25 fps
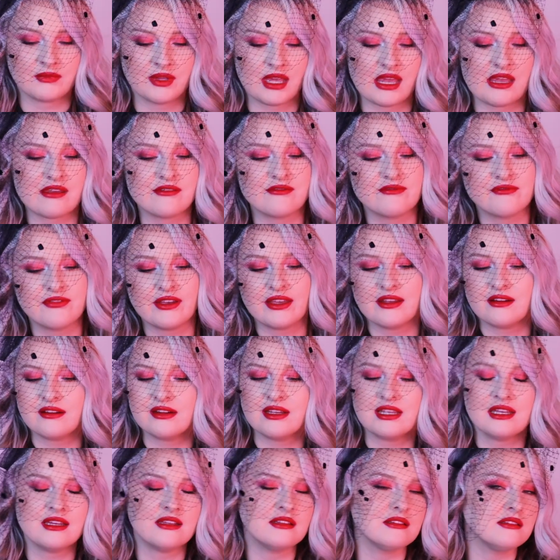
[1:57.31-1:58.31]
A
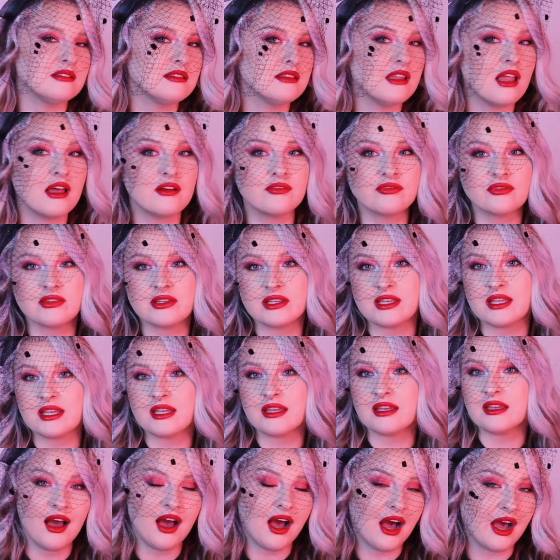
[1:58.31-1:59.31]
very
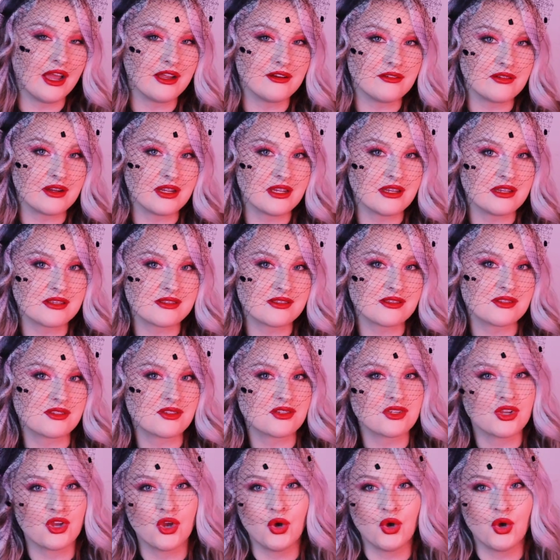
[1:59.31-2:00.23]
lovely iris,